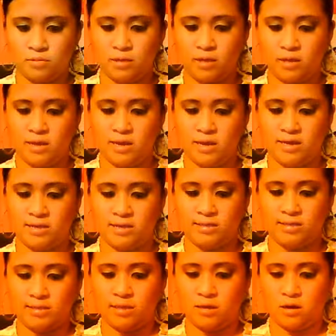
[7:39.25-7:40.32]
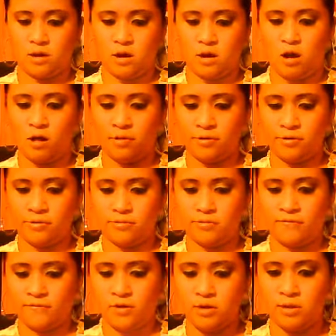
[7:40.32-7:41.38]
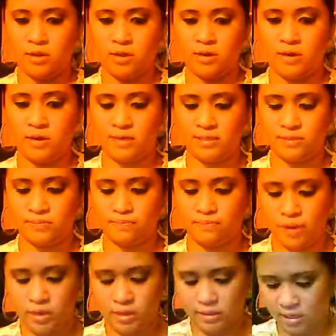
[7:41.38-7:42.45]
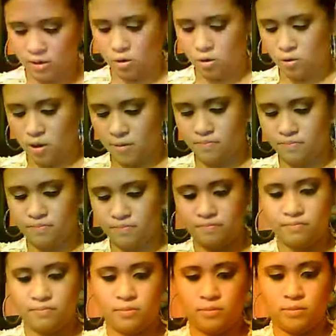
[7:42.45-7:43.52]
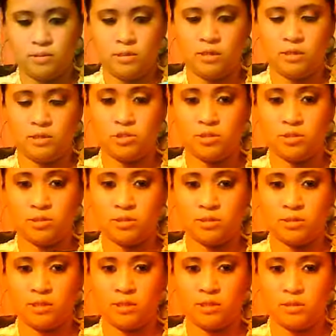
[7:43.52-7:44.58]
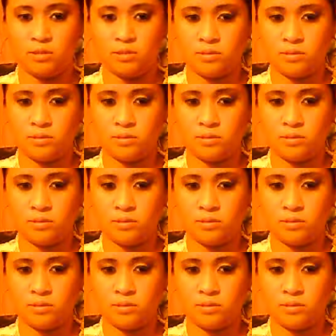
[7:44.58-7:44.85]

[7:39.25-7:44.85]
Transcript: it has like a collar in the front and it has buttons that go up, and it just looks like this.